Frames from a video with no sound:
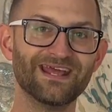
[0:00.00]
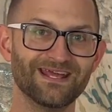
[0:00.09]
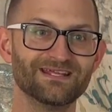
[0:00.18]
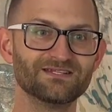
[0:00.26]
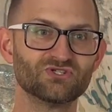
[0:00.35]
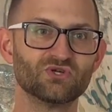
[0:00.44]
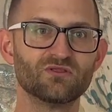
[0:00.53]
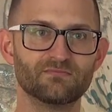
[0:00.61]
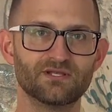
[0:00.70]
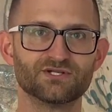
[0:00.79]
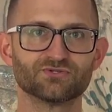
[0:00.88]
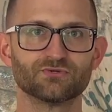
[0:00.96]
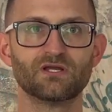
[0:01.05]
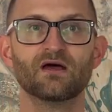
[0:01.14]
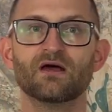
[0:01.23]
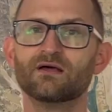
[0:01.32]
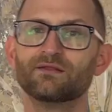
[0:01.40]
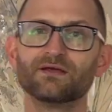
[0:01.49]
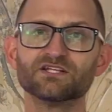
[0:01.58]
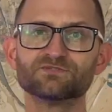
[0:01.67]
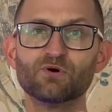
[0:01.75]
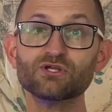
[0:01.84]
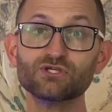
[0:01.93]
into the ministry that God's
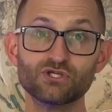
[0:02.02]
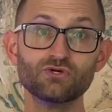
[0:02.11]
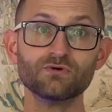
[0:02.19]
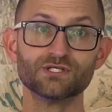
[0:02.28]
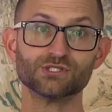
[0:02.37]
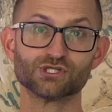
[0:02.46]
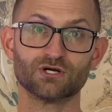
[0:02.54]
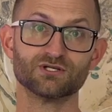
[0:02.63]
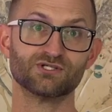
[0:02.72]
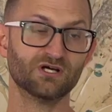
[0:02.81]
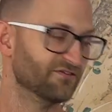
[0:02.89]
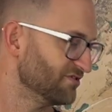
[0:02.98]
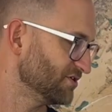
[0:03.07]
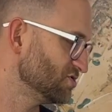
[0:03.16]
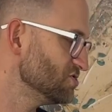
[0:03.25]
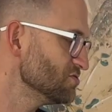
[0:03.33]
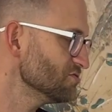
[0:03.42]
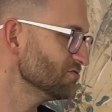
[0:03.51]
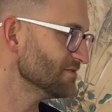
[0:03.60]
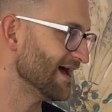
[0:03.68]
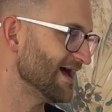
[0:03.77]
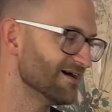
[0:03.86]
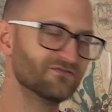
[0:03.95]
put you in charge of. You
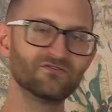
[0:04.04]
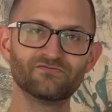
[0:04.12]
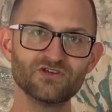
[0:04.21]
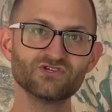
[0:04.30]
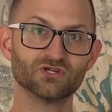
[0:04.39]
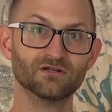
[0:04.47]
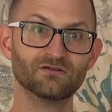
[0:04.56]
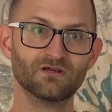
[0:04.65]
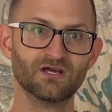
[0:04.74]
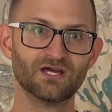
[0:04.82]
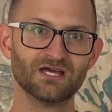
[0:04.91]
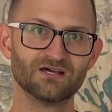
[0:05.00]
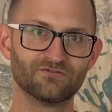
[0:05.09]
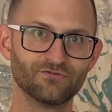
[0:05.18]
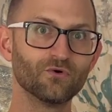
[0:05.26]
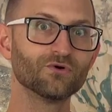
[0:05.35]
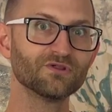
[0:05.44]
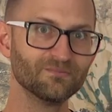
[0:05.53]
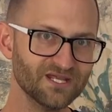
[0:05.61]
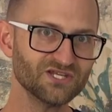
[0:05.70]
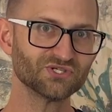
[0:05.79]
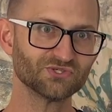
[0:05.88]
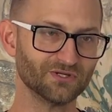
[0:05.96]
have a vision for the
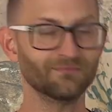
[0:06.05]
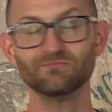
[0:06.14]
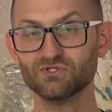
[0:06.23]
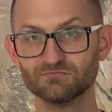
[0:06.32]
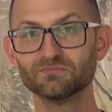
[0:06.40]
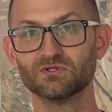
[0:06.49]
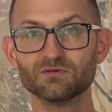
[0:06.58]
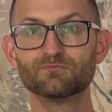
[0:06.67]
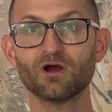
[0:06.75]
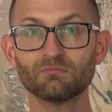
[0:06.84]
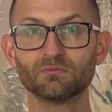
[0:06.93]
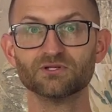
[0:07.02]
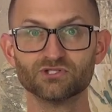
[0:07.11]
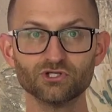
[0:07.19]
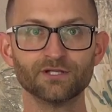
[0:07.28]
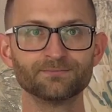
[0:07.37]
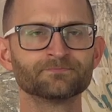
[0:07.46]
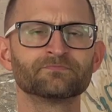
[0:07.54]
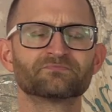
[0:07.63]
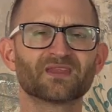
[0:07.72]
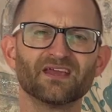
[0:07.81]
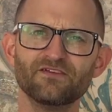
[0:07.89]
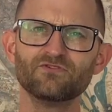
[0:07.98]
ministry. You probably should.
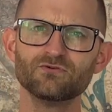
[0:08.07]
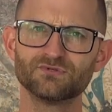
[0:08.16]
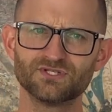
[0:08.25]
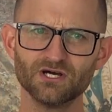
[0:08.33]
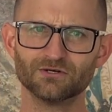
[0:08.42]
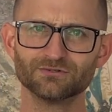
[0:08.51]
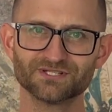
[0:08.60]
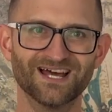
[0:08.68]
If you don't,